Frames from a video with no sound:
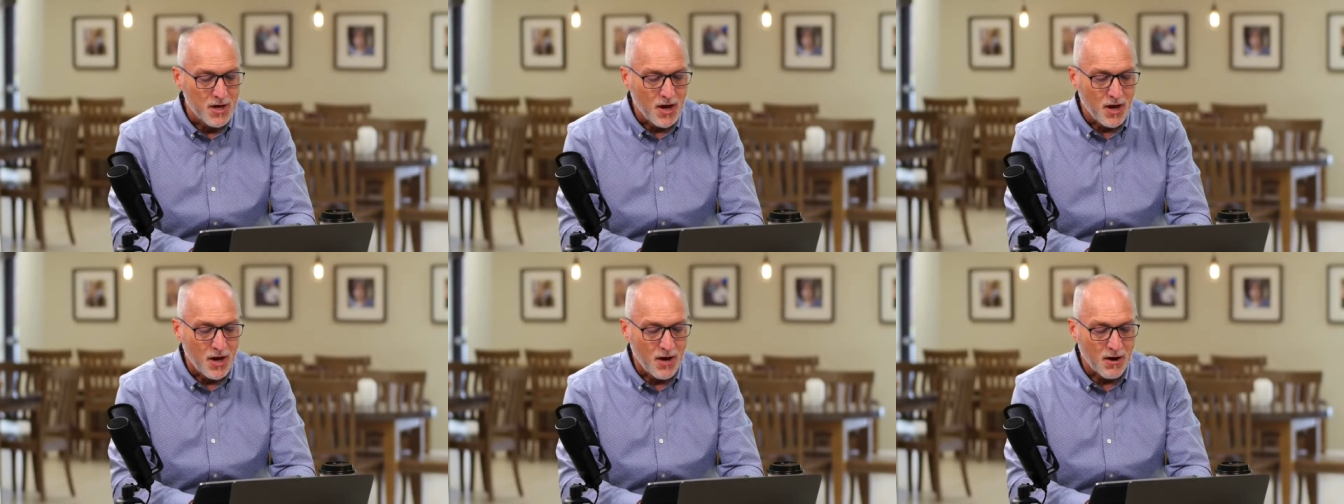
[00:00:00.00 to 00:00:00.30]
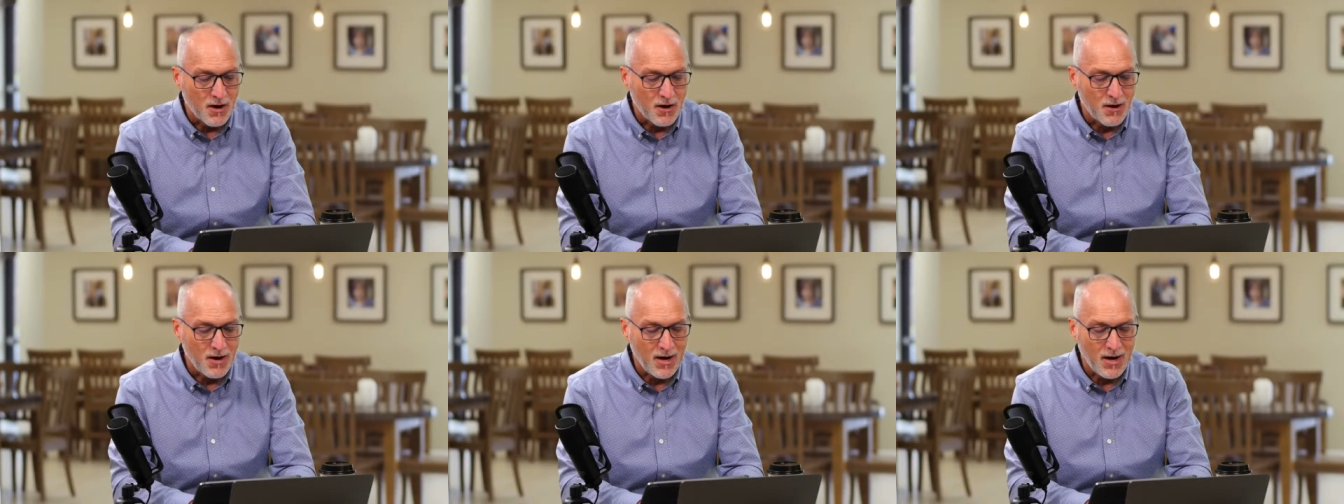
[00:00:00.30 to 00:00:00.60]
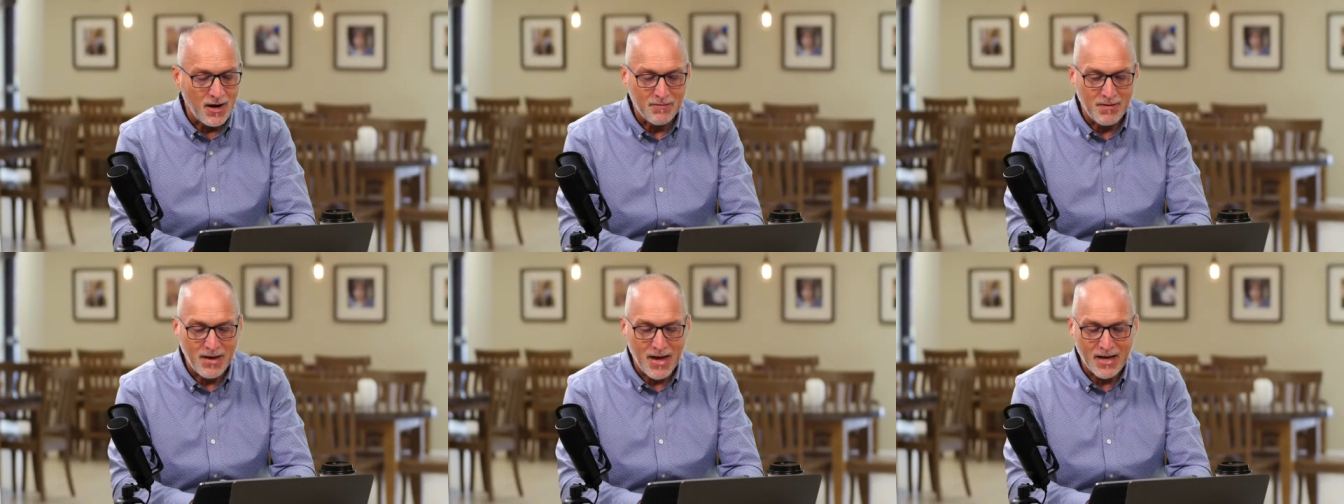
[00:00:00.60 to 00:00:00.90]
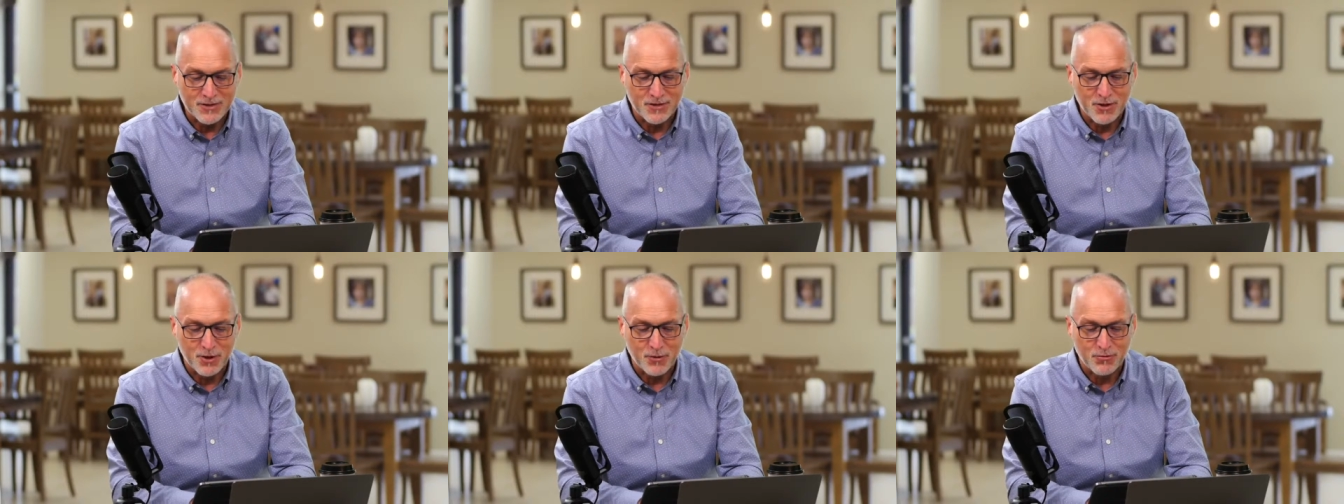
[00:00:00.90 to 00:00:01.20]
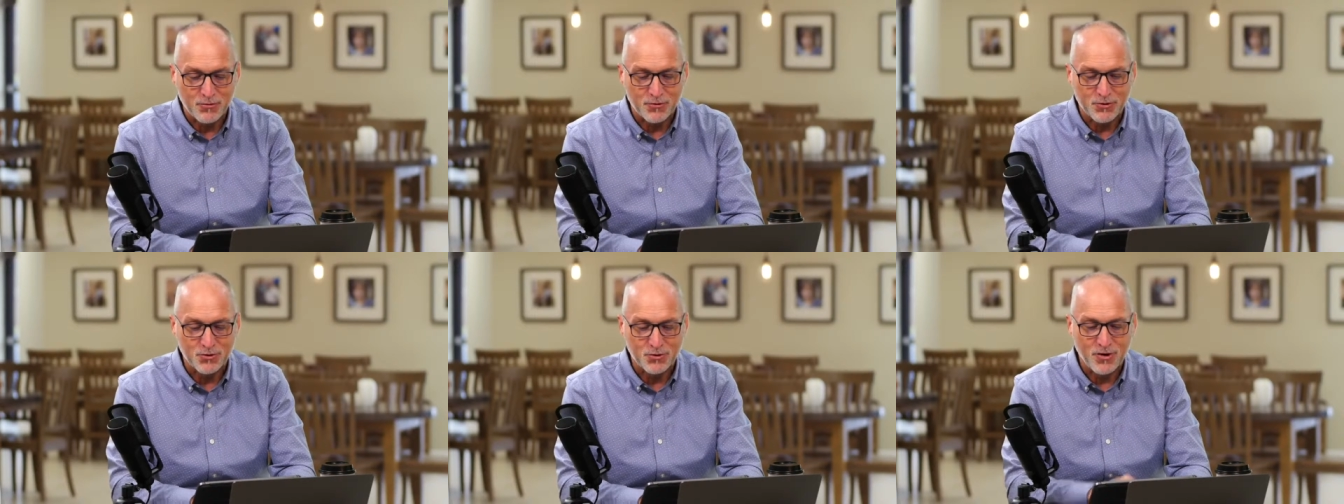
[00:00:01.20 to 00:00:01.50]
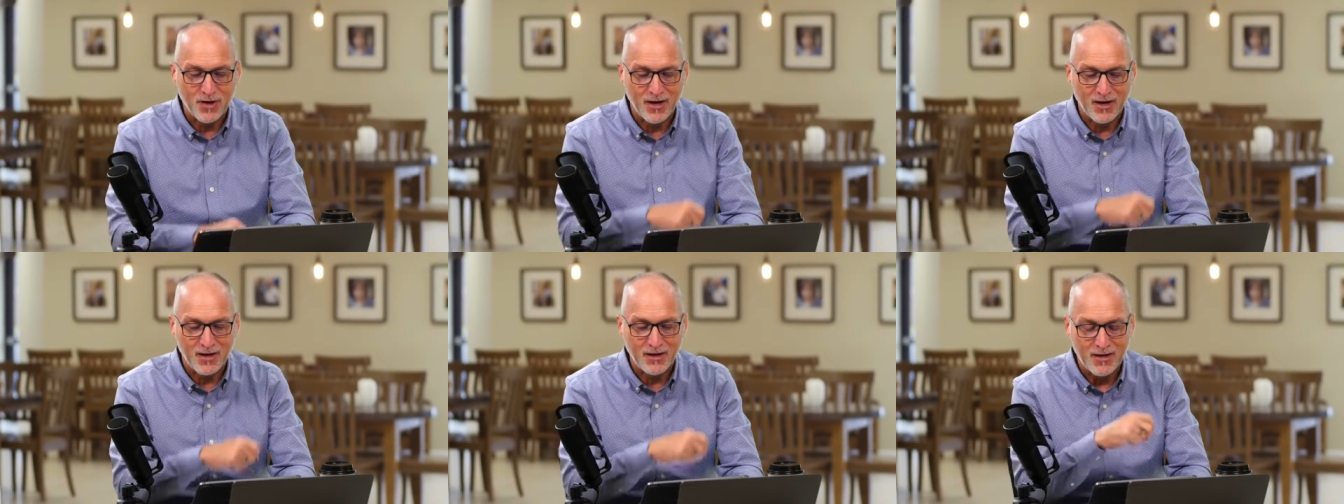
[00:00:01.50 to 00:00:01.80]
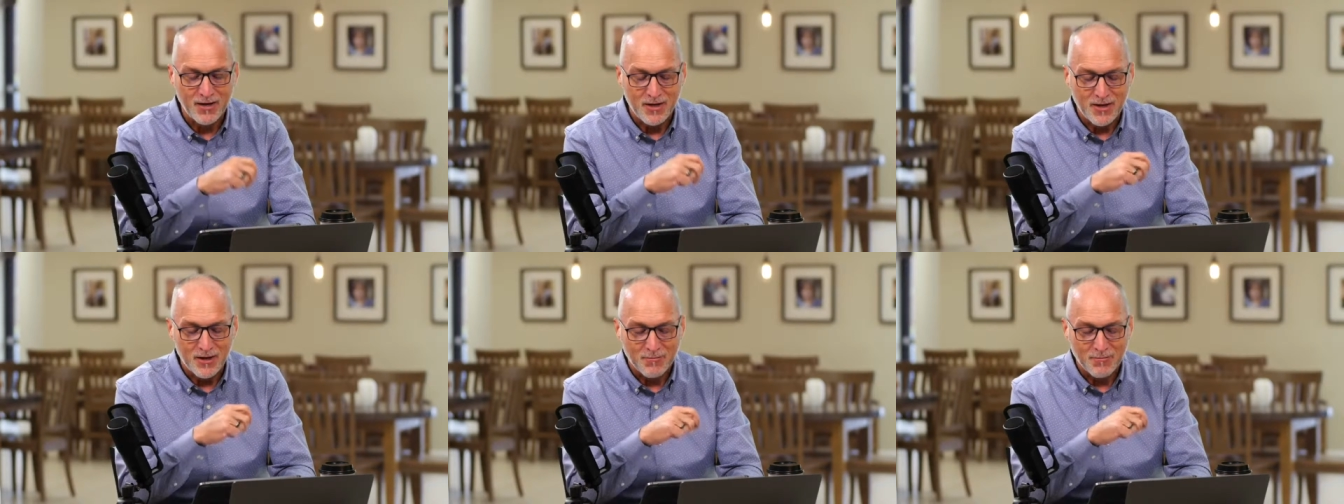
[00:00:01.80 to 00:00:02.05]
are as they're portrayed